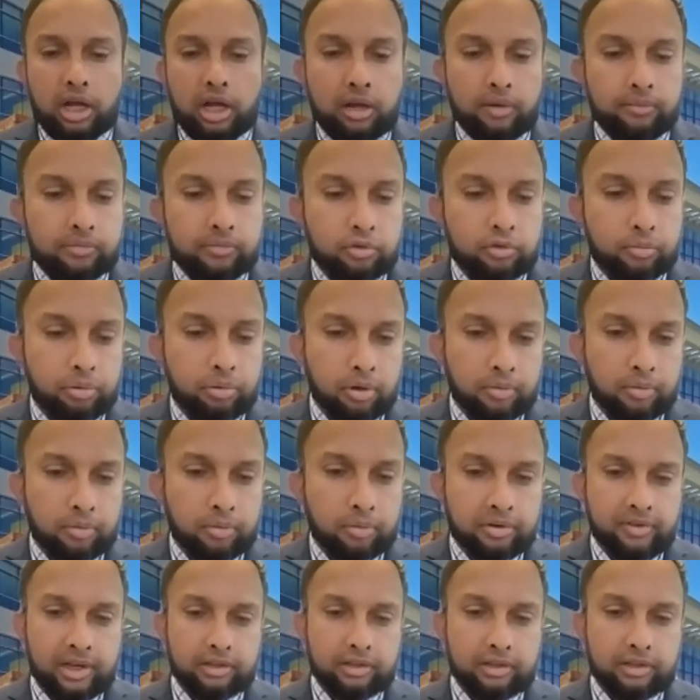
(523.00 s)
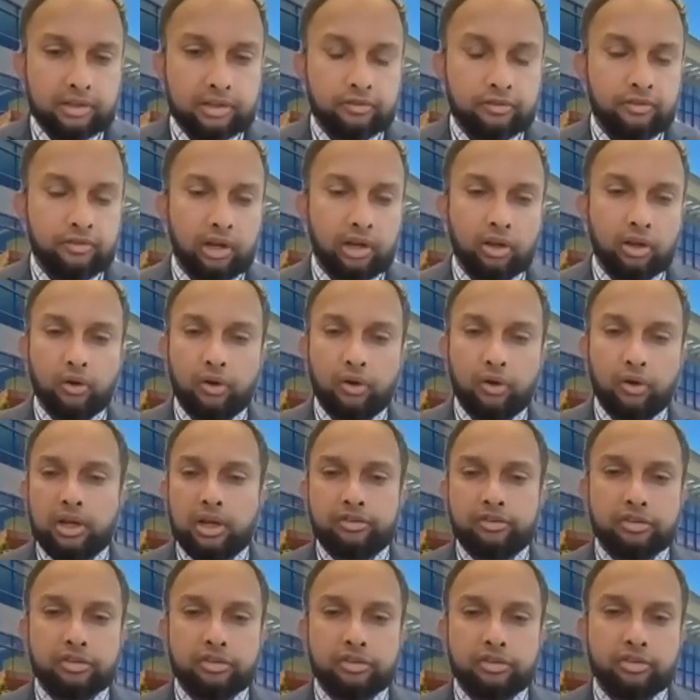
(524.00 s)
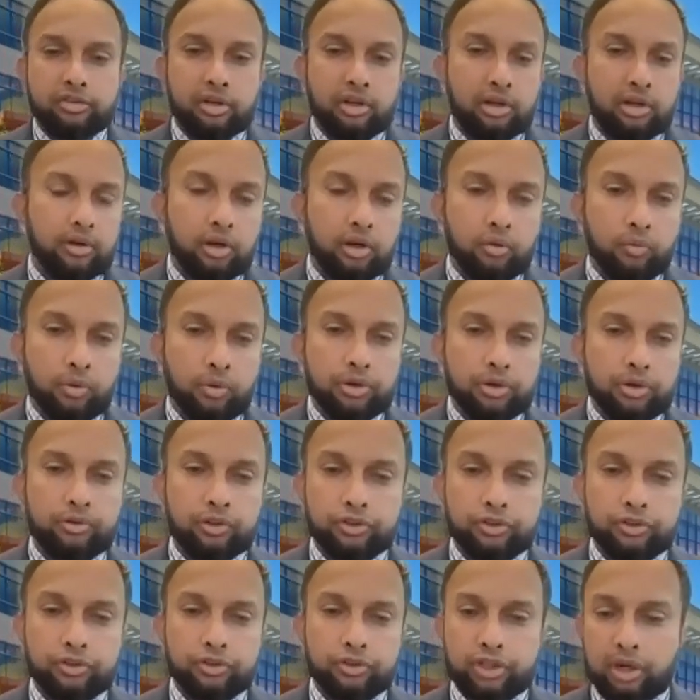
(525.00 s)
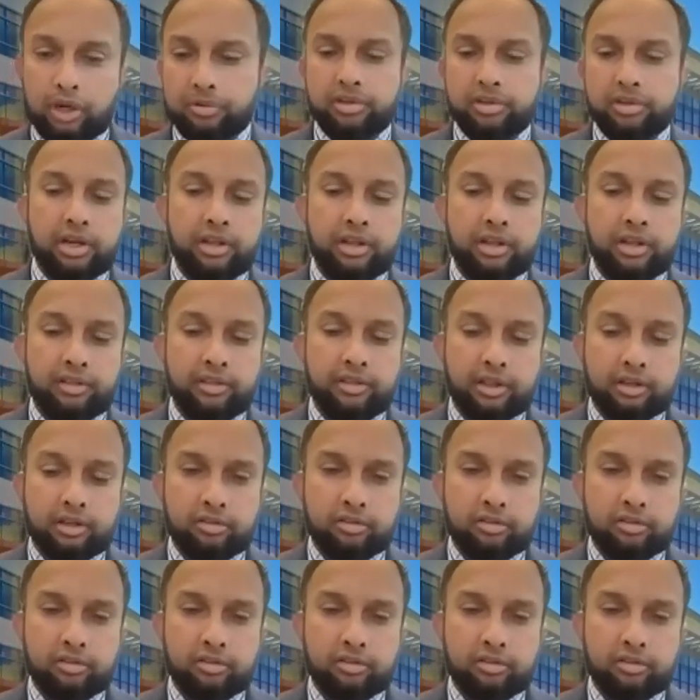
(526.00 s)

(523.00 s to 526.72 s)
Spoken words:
superb advanced fellow, just did a wonderful job presenting this,